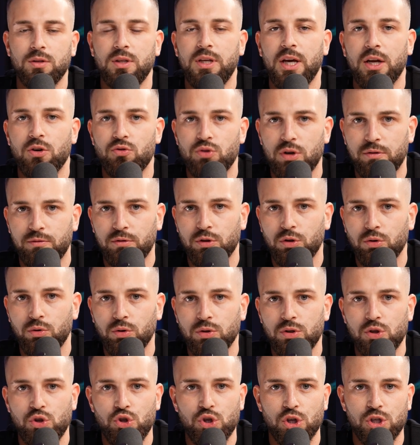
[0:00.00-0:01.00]
Get
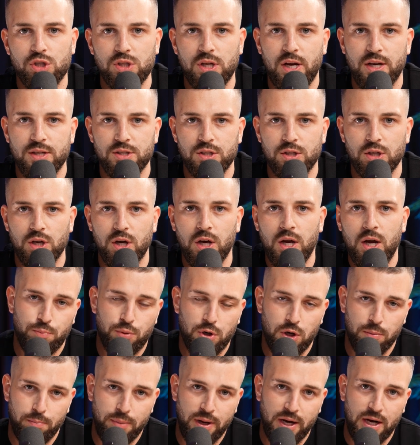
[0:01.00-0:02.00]
Revolut just as a
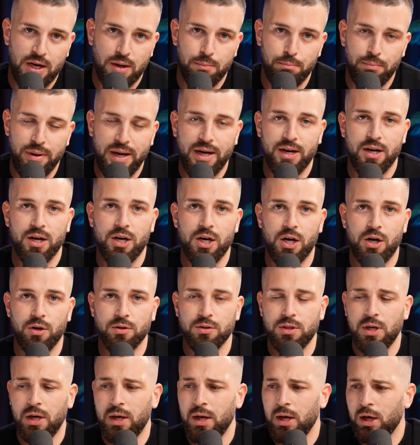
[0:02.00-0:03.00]
sport backup bank account
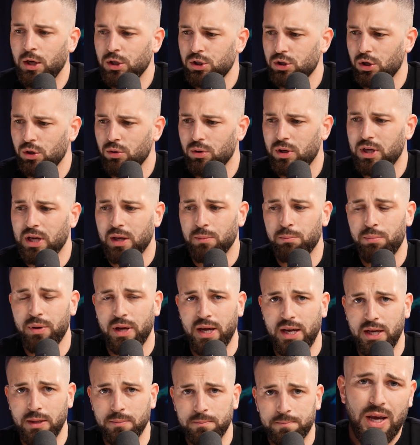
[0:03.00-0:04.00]
so you can
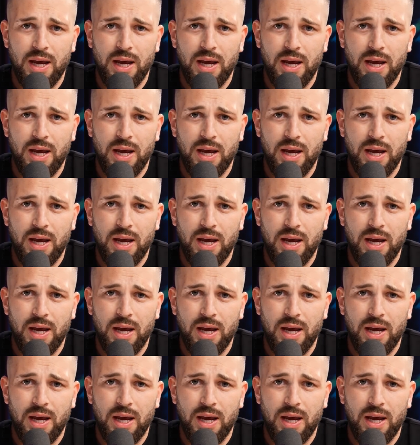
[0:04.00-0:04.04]
pay,